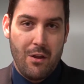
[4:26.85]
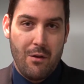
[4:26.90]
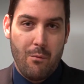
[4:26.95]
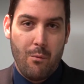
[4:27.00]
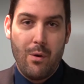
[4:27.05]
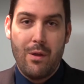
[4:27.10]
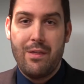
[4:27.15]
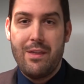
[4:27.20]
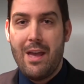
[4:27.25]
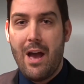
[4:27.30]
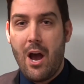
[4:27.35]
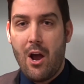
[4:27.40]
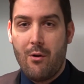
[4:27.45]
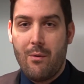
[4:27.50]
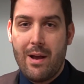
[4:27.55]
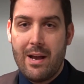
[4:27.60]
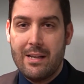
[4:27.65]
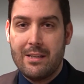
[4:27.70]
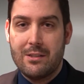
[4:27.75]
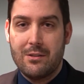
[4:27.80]
with the
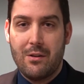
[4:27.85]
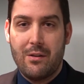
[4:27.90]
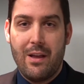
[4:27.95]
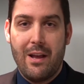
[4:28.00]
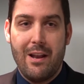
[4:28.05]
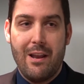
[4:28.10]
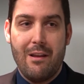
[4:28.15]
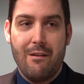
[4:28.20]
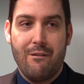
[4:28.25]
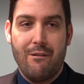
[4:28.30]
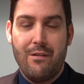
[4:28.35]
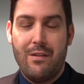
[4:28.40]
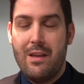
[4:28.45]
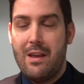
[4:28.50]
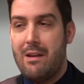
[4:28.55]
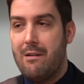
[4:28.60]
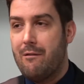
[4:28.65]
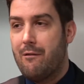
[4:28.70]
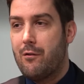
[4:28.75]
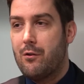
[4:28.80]
IRS, so that if
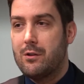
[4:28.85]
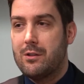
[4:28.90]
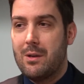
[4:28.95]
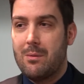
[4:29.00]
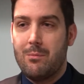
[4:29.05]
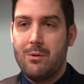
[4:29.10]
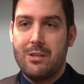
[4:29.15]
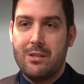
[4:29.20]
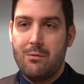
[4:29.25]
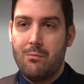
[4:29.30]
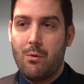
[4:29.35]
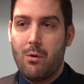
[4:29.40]
they, for some reason,